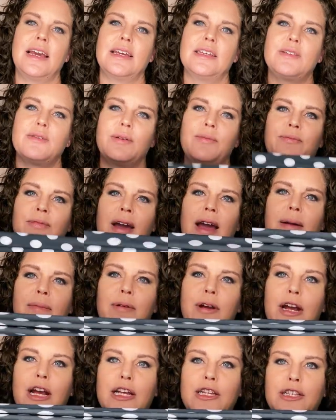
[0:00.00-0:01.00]
swim
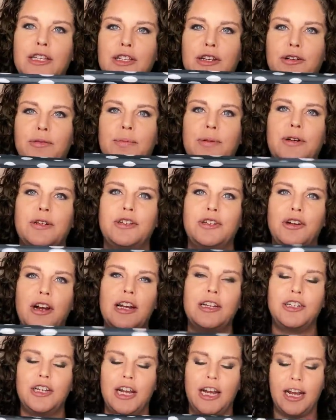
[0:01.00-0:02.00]
fabric is super
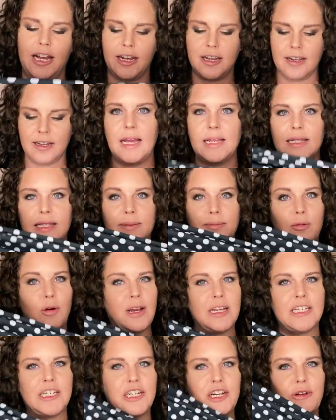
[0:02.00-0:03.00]
stretchy. It's
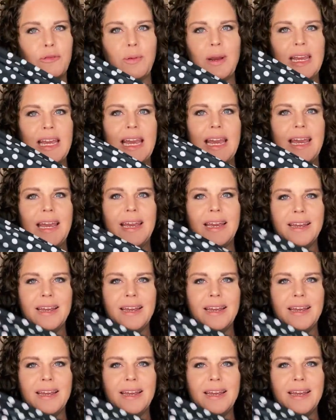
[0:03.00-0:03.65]
moisture wicking,